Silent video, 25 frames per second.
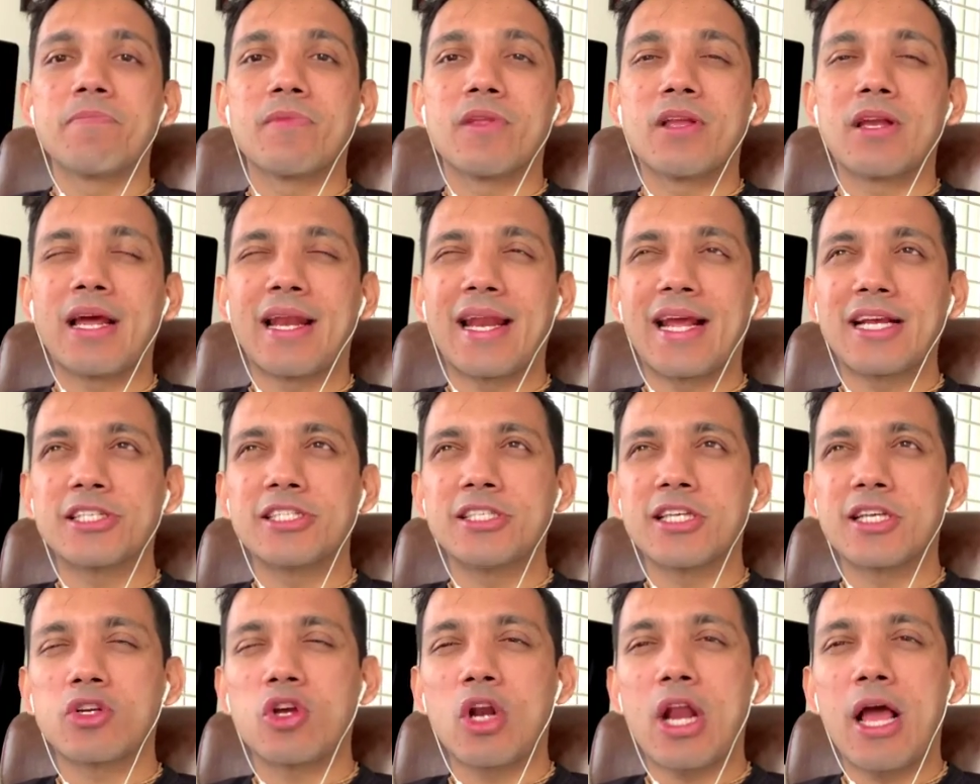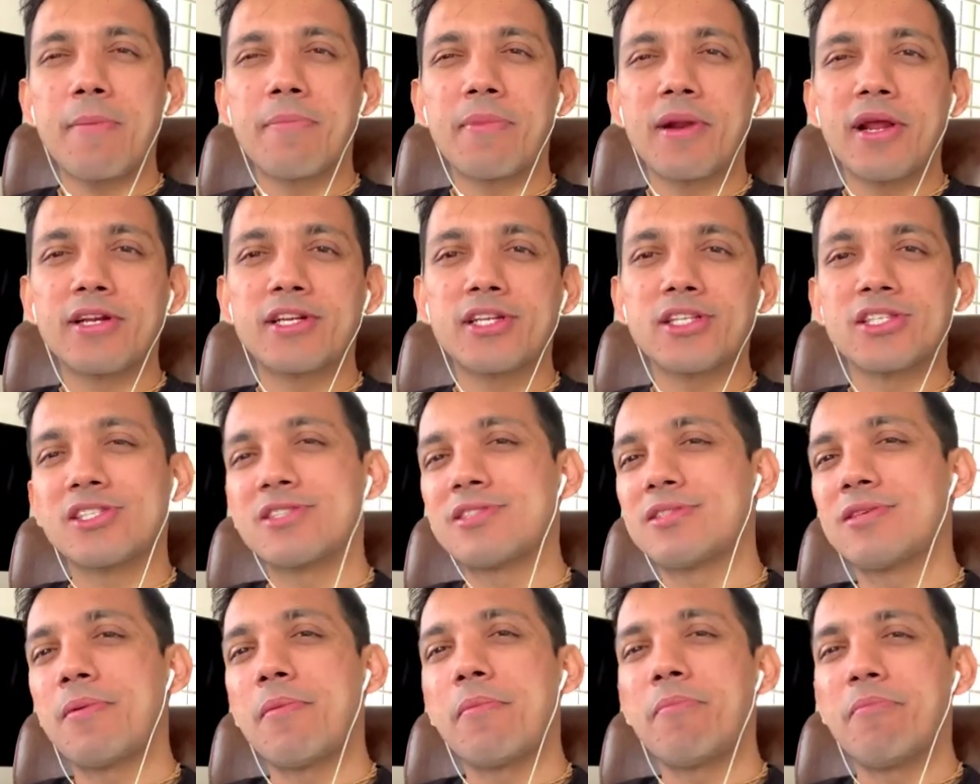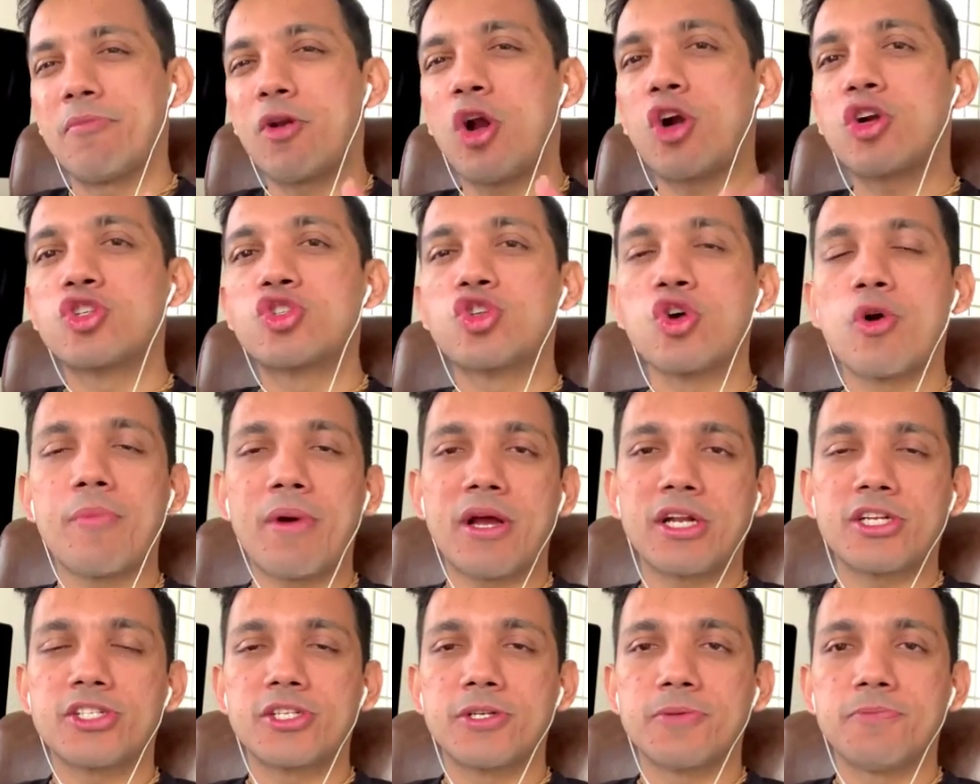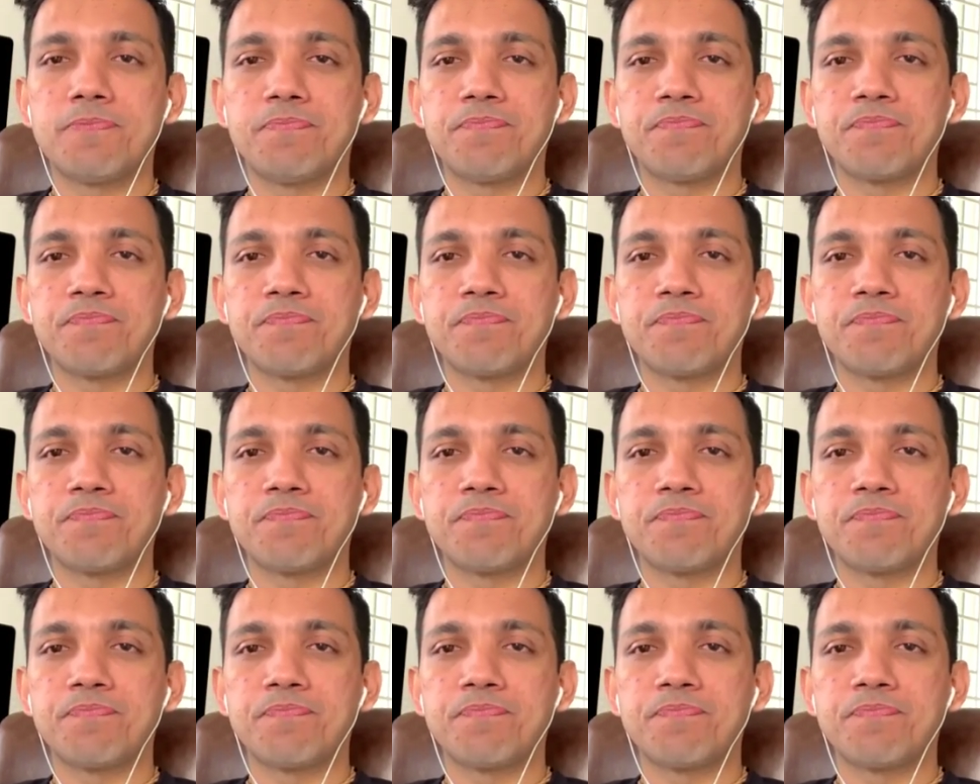Connections and collaborations, not so much.